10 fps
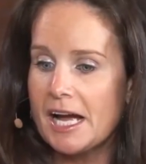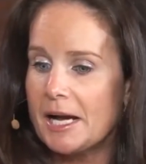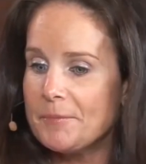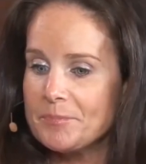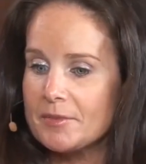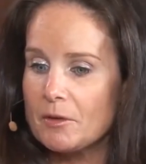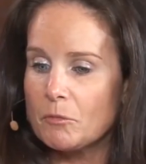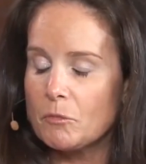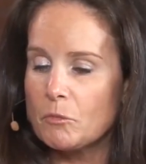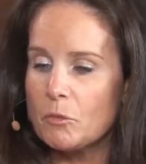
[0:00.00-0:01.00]

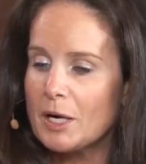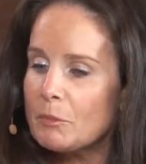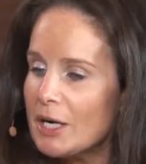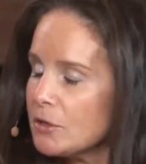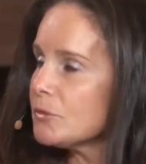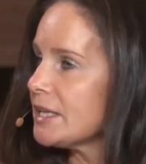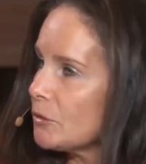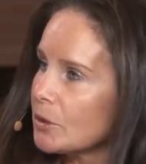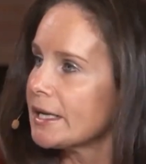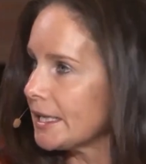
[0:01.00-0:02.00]
What do you
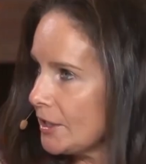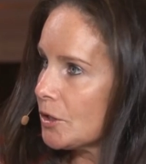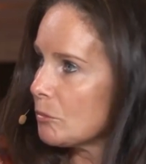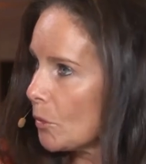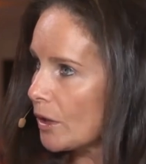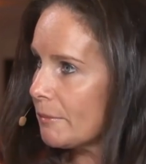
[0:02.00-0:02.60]
think we're going to hear more